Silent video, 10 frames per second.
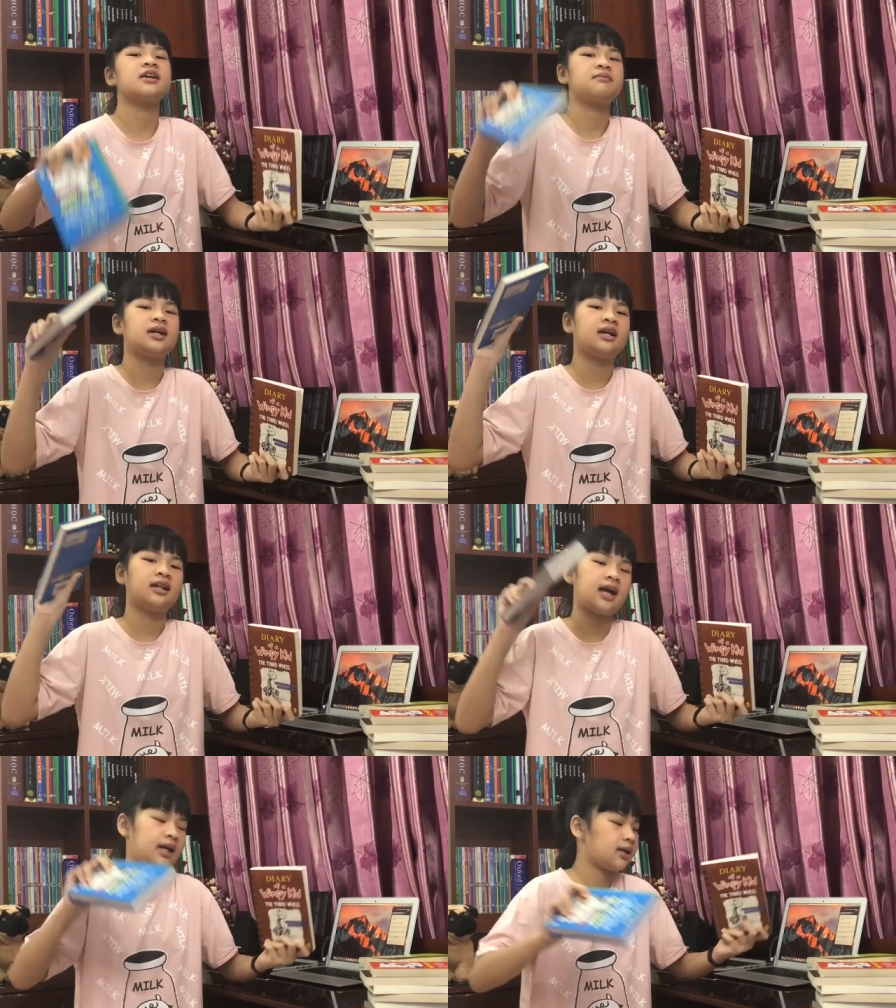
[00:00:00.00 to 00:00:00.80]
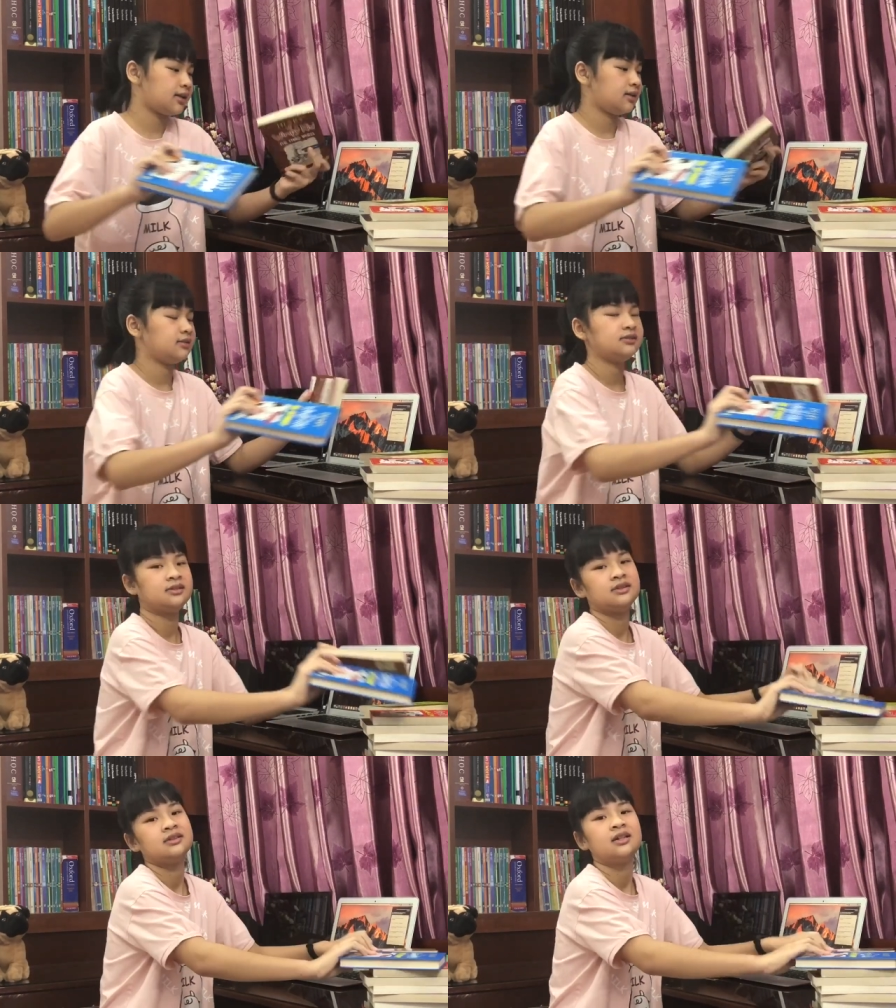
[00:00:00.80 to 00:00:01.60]
give me a like.
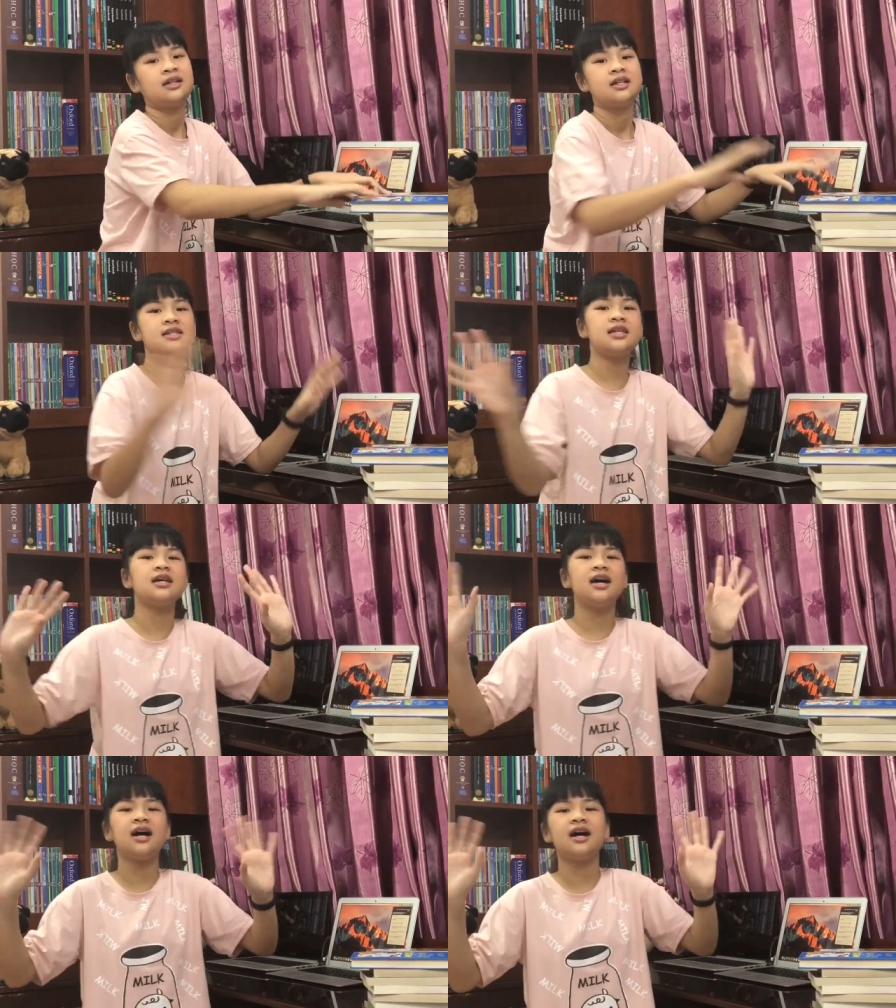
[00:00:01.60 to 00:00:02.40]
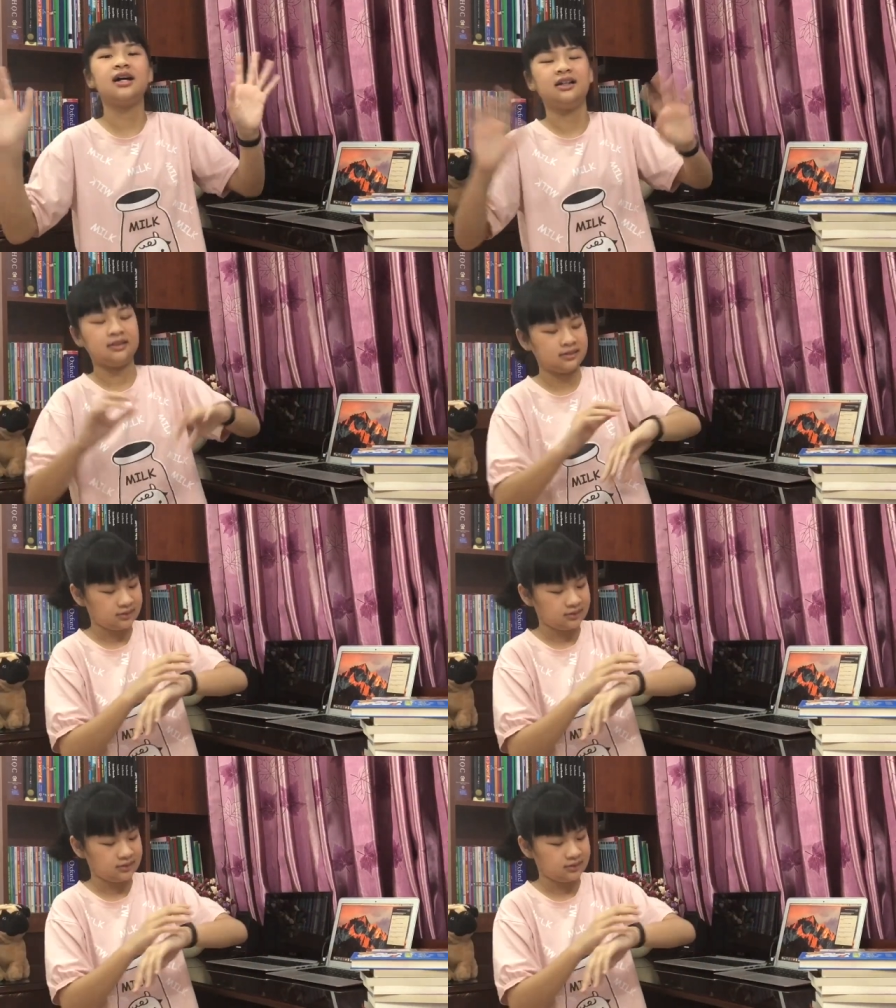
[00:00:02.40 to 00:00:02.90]
See ya!